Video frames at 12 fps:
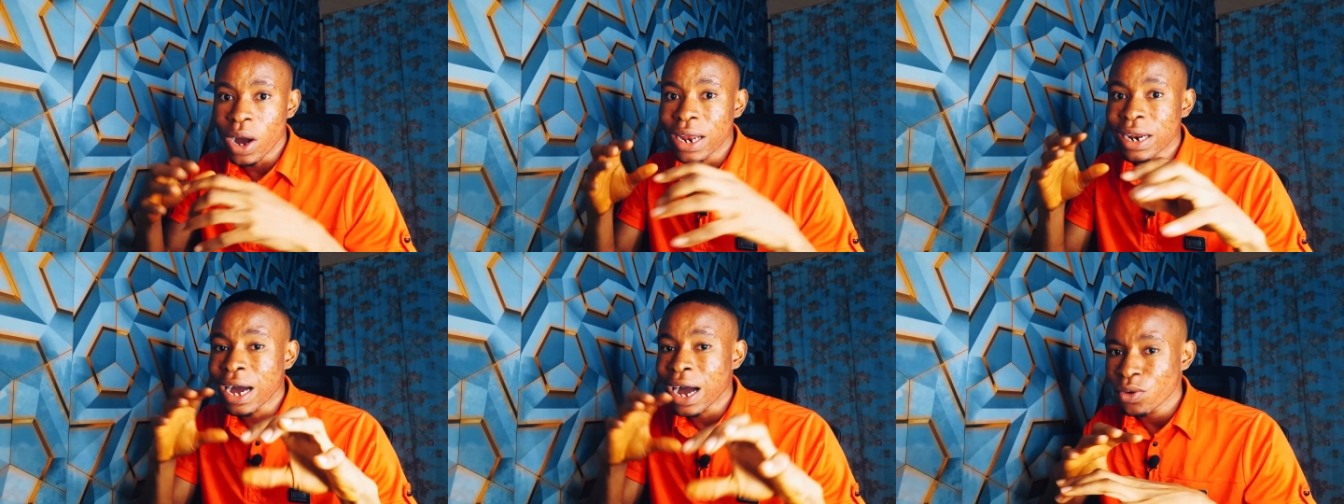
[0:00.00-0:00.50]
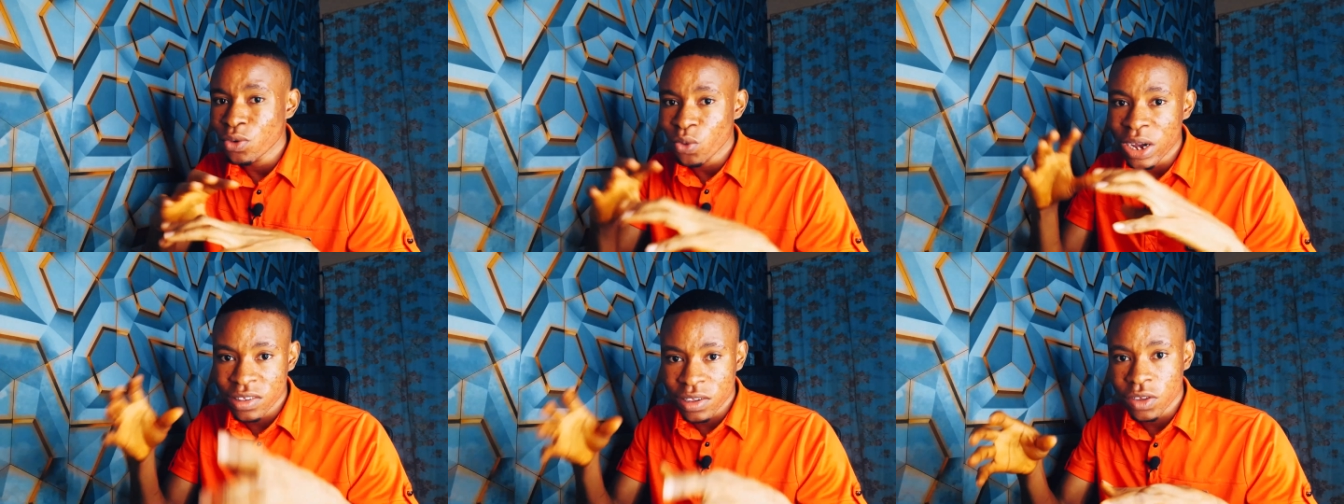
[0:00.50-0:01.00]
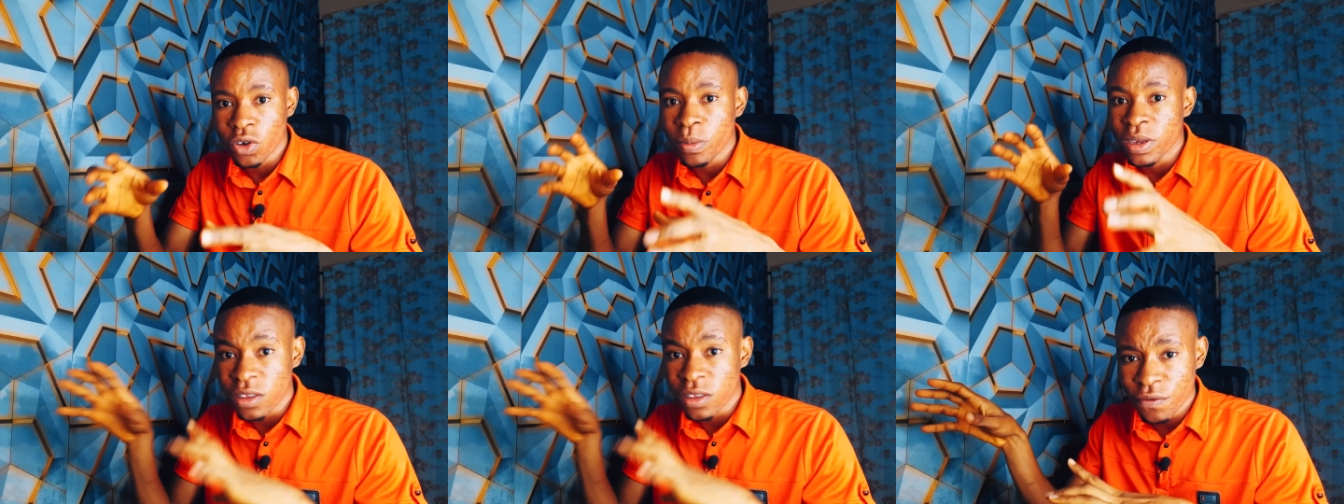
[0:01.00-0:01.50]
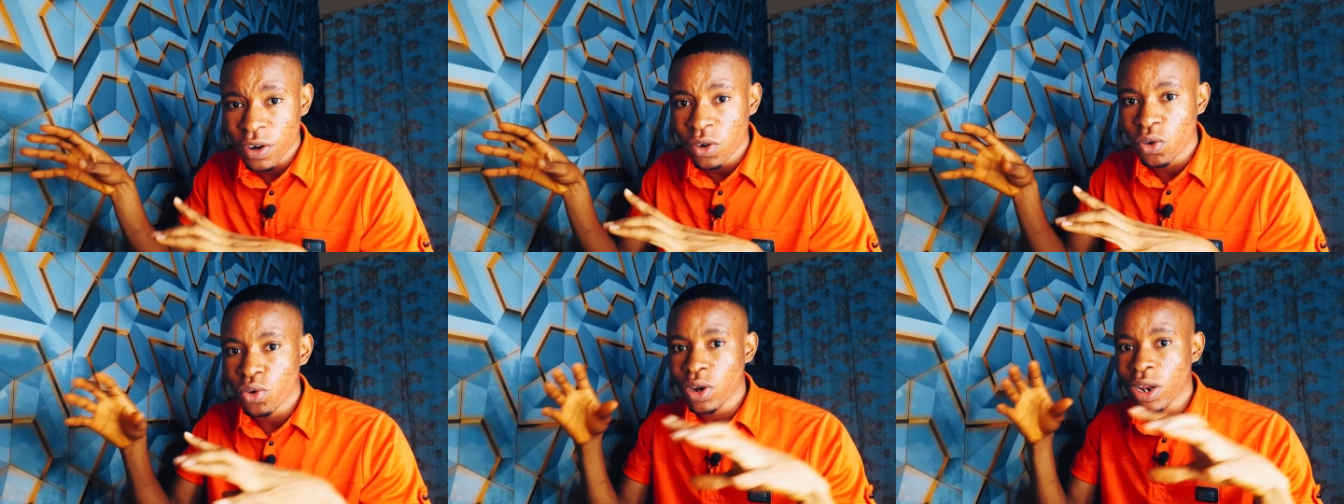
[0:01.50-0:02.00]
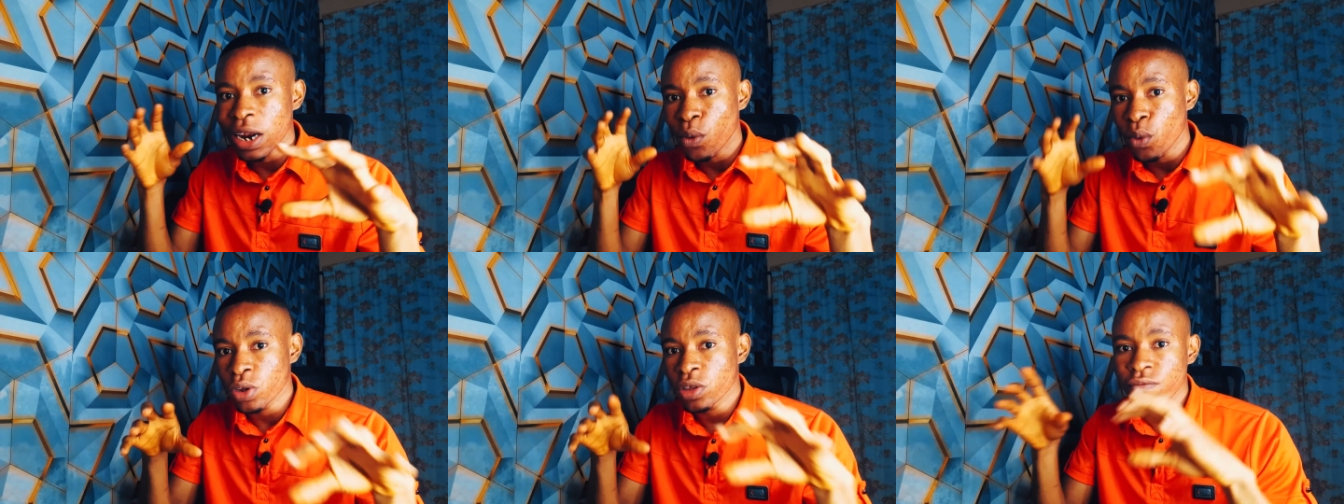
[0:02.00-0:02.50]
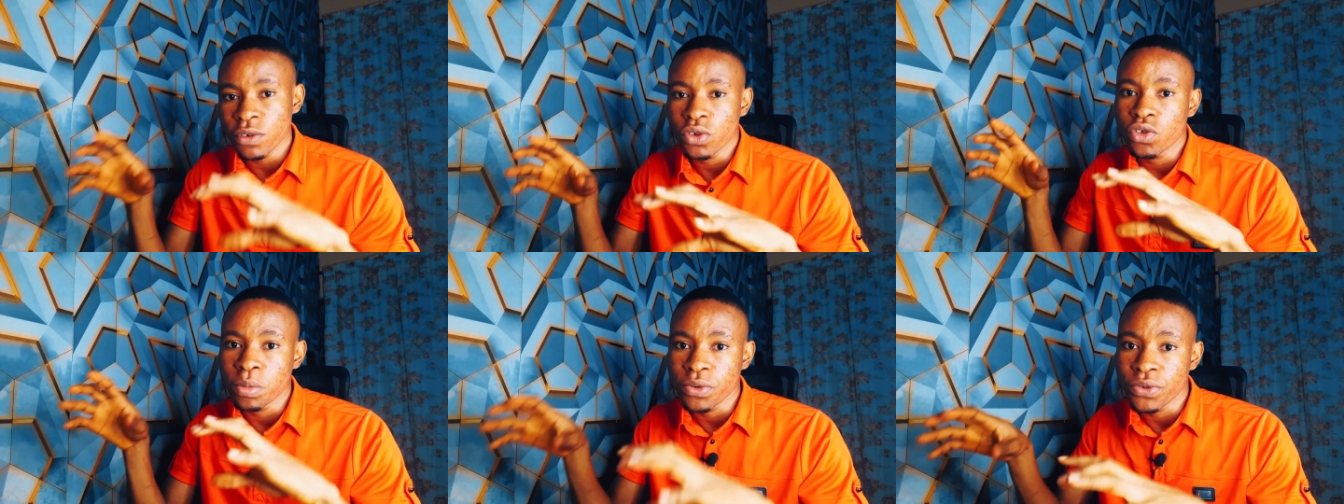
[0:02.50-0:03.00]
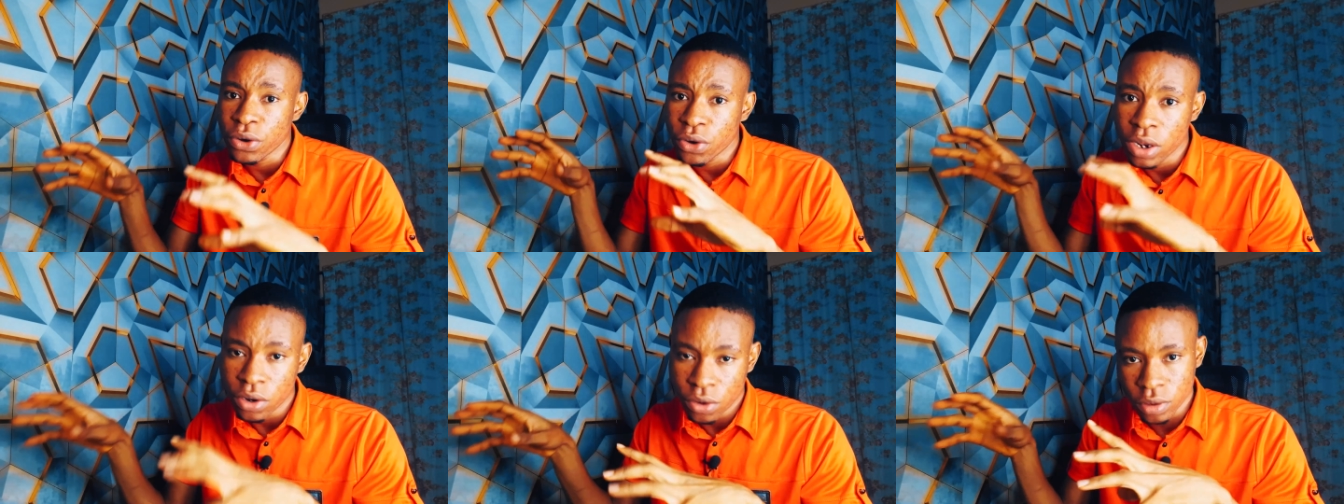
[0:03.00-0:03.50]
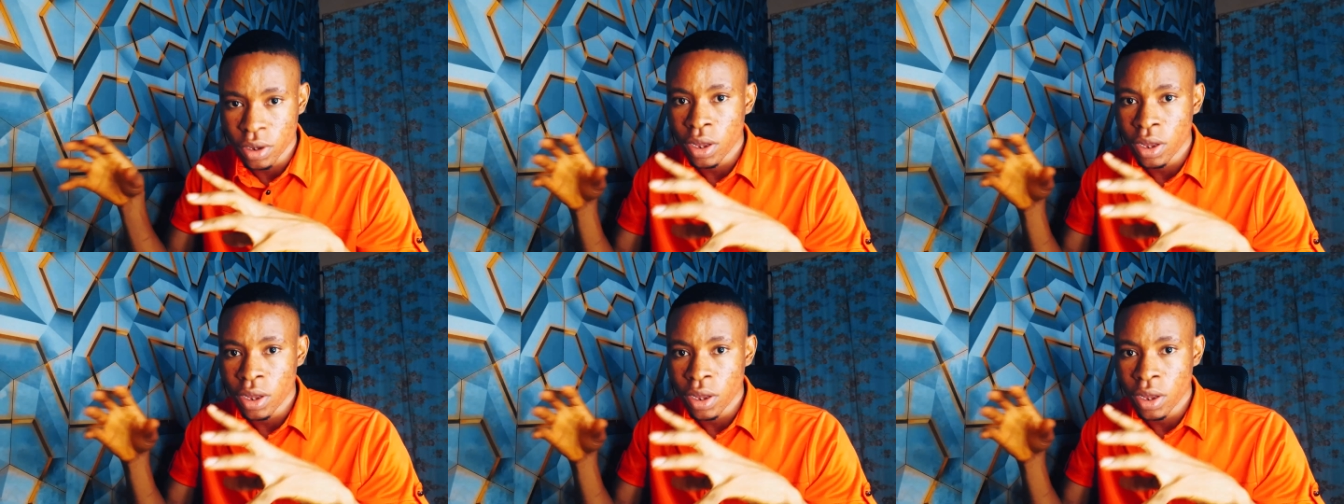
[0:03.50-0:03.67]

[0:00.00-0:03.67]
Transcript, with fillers: And how do I set up a different audio that I want the video to be recorded on?